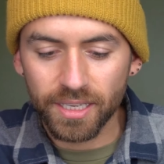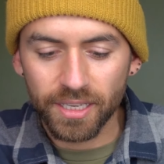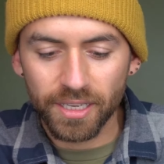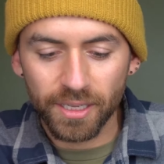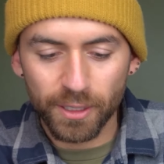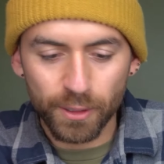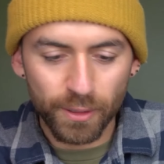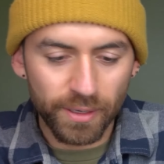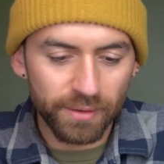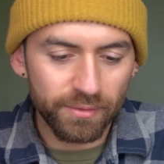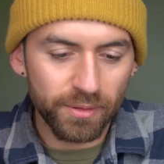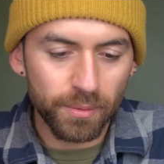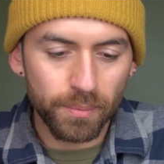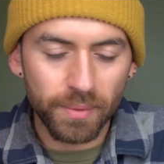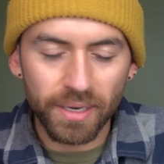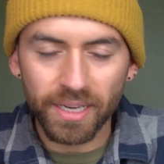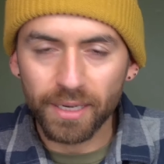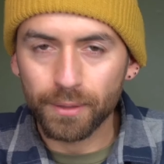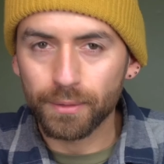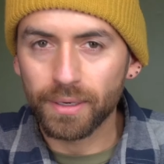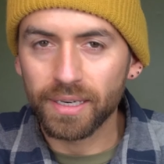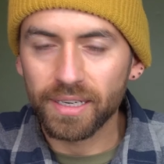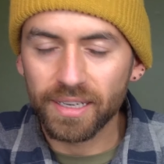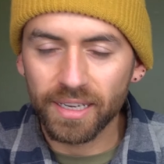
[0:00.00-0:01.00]
you don't have the
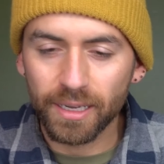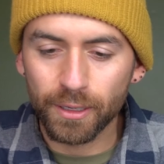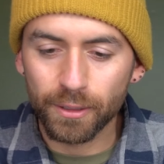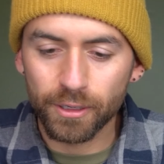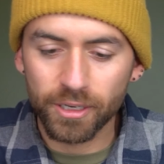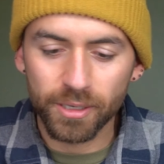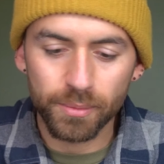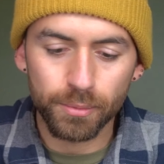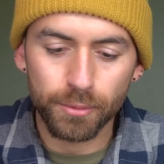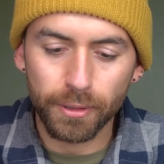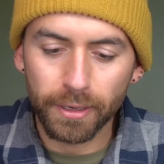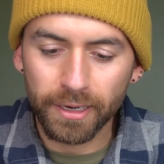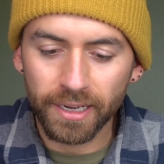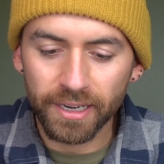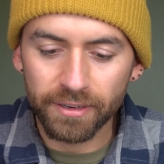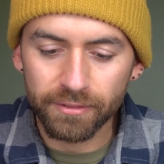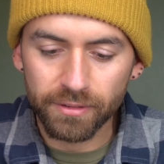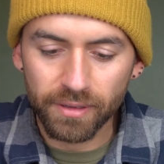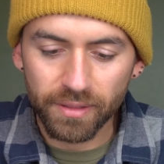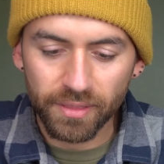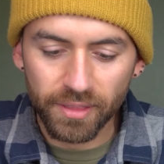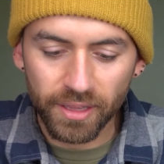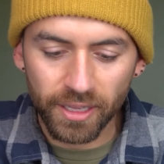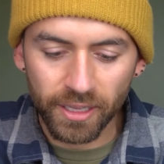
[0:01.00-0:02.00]
money right now to upgrade
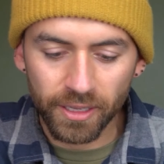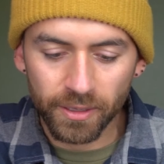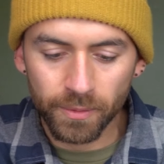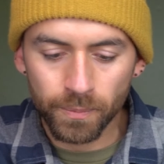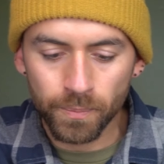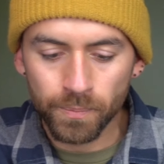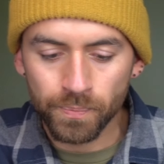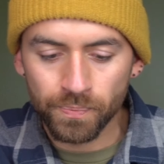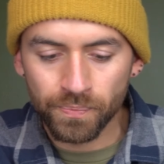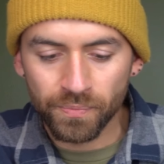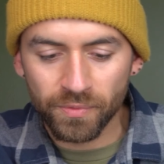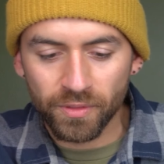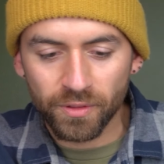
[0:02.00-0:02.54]
everything,